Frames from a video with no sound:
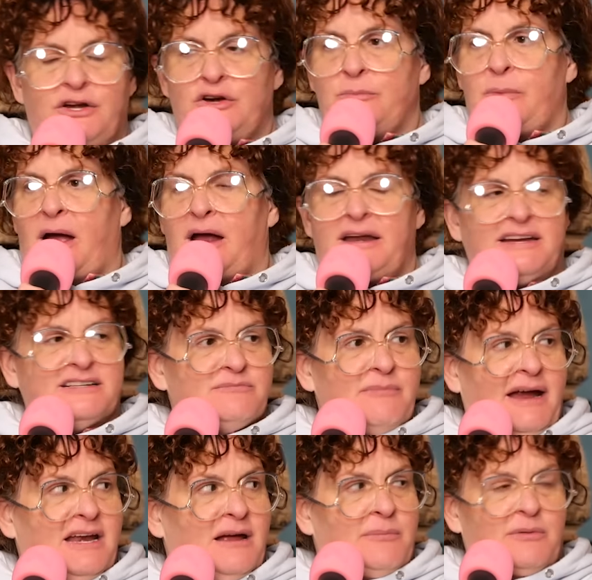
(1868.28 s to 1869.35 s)
Your body is
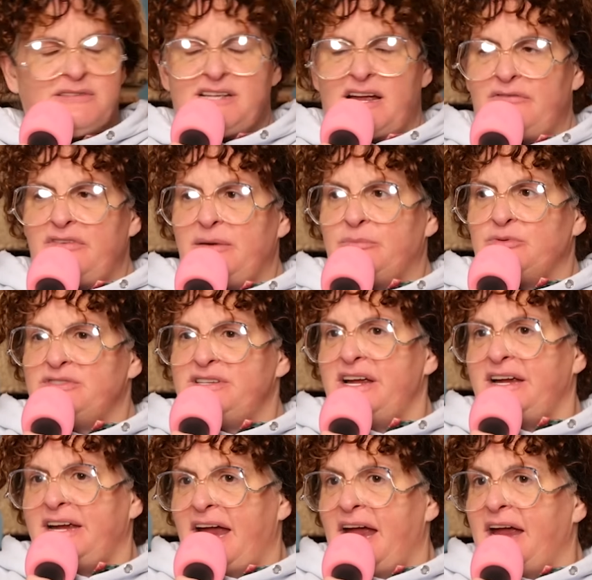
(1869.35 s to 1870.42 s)
made up of 70%